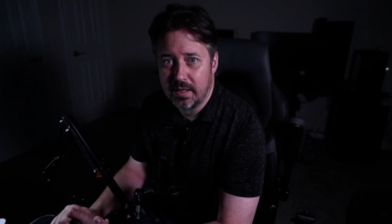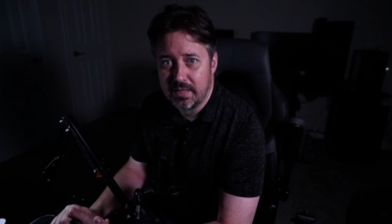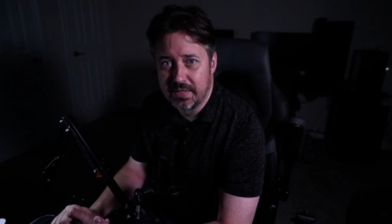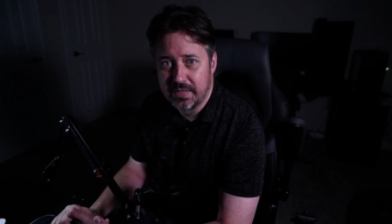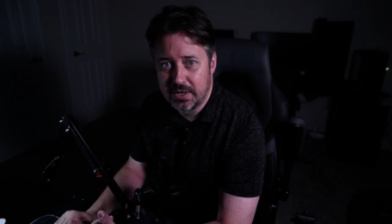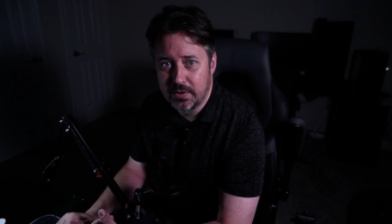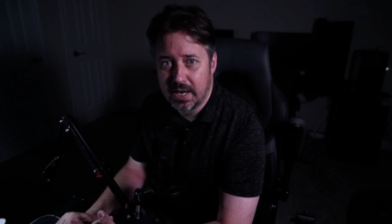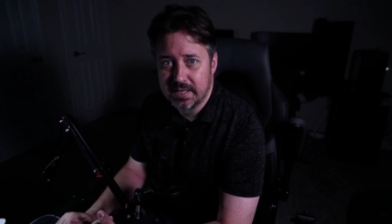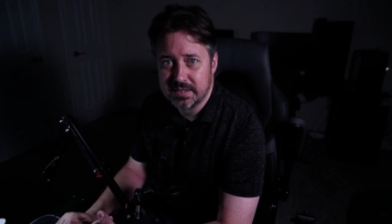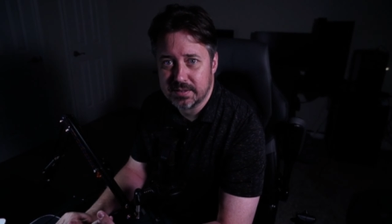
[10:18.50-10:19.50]
thank you
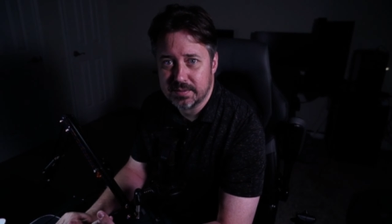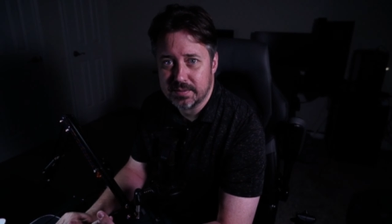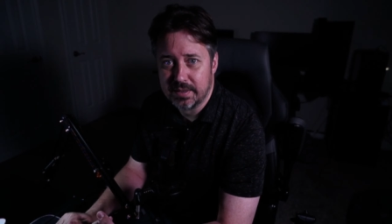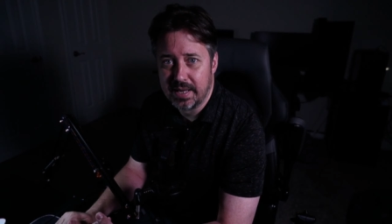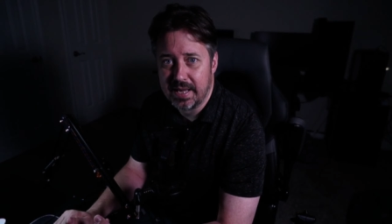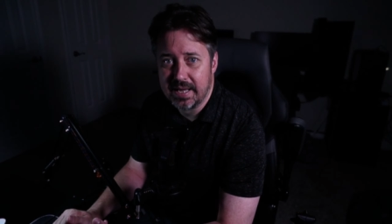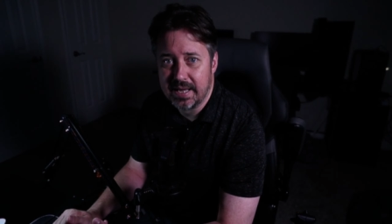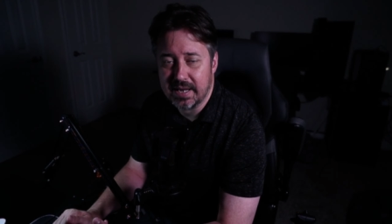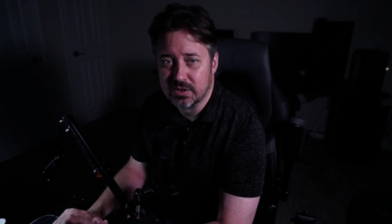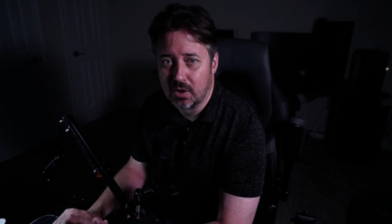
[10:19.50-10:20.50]
guys. And
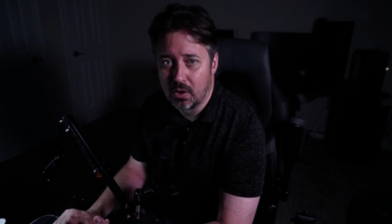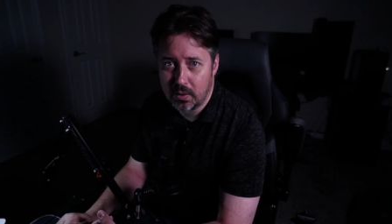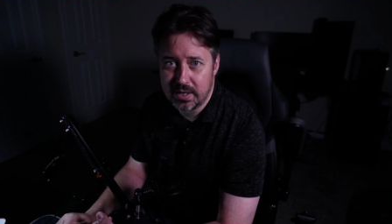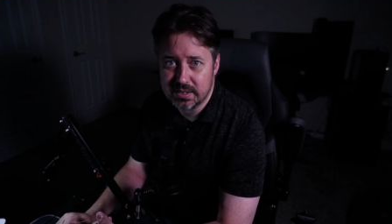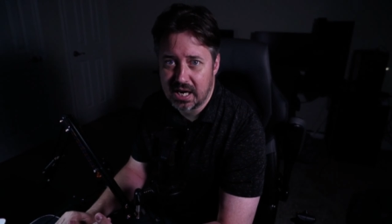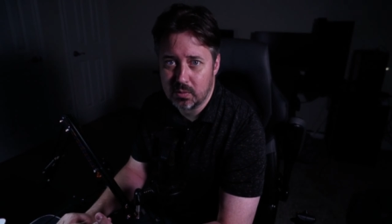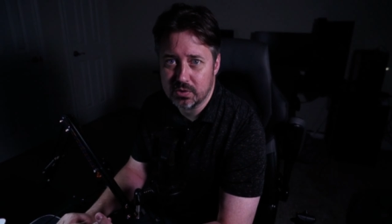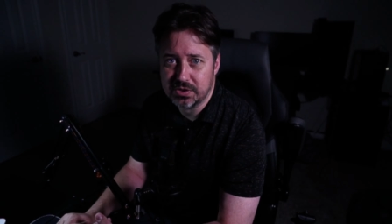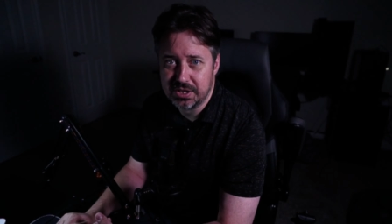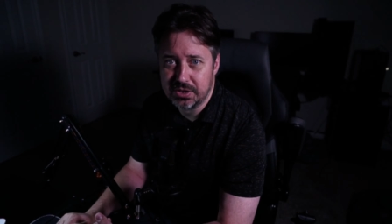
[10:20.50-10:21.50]
as always, I will
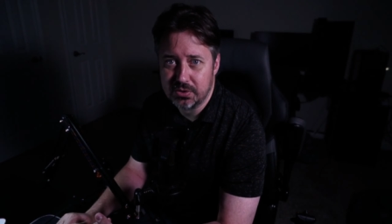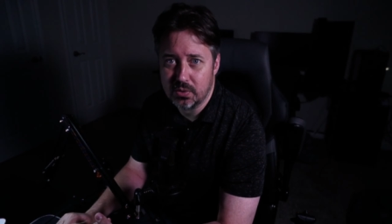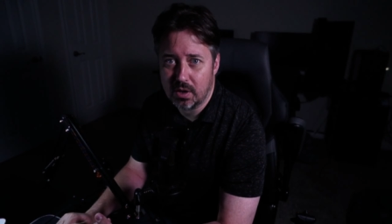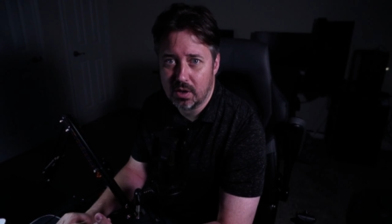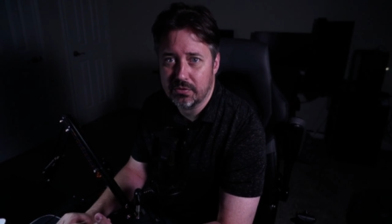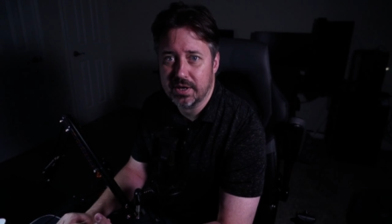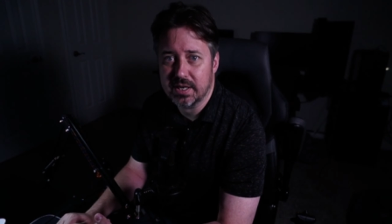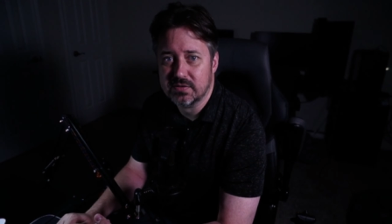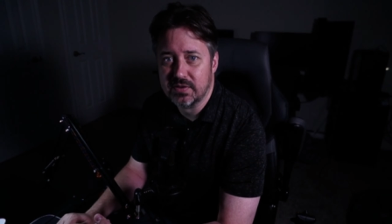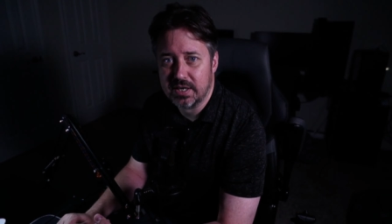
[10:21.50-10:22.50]
see you on the
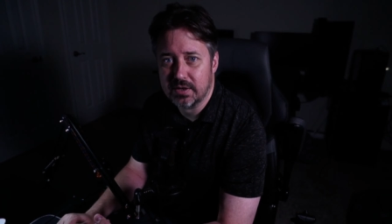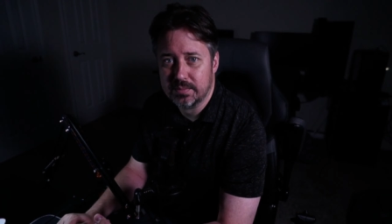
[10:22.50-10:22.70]
next video.